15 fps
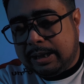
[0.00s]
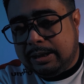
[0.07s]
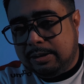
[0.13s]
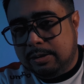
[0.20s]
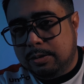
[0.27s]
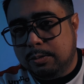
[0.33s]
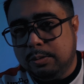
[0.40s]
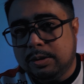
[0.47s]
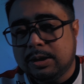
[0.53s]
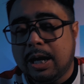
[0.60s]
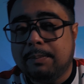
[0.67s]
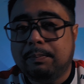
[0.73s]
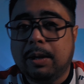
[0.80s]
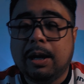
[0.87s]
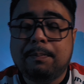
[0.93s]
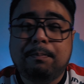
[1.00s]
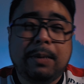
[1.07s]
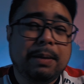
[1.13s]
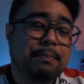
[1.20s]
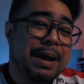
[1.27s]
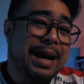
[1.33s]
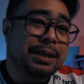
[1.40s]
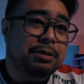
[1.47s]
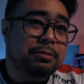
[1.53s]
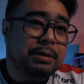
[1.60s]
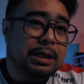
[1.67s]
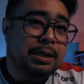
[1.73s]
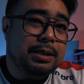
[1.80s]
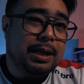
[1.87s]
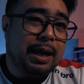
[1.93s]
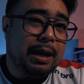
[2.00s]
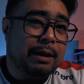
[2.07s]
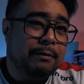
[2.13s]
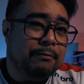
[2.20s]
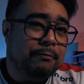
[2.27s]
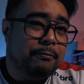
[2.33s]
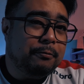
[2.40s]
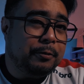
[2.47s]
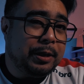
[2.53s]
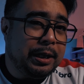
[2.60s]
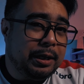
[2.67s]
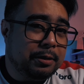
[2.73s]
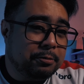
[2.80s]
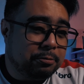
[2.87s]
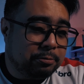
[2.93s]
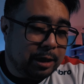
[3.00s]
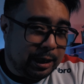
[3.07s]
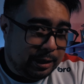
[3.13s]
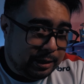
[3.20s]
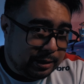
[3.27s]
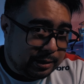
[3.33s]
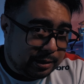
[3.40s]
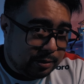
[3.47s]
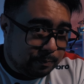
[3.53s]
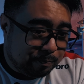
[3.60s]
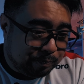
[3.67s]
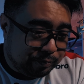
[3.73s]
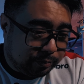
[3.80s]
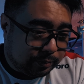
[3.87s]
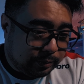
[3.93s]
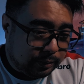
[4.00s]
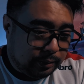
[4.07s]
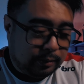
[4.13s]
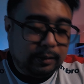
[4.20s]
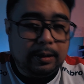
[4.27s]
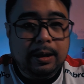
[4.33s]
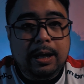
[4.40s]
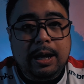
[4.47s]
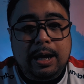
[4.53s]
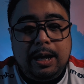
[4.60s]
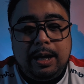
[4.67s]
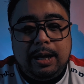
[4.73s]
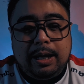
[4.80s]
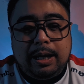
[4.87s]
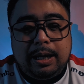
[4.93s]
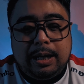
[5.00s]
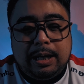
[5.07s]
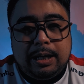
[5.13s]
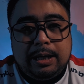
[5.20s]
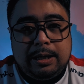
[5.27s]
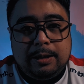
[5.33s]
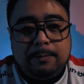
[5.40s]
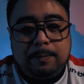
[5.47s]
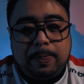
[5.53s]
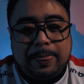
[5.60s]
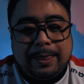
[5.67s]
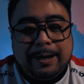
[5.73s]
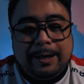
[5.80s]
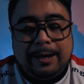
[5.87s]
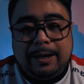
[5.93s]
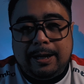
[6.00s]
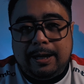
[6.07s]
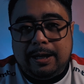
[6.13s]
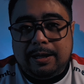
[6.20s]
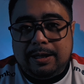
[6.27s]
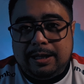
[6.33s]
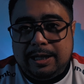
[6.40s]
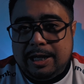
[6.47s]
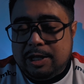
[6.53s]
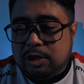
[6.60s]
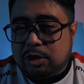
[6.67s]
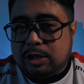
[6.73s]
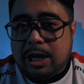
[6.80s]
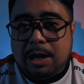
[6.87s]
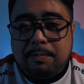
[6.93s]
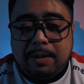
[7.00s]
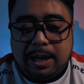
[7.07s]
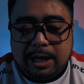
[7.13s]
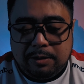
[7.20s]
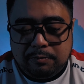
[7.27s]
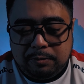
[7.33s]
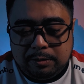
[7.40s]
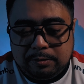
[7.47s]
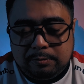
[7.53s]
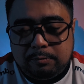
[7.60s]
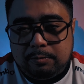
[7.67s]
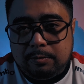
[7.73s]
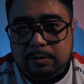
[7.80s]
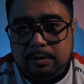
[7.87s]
I do top up my batteries every race, and each time I would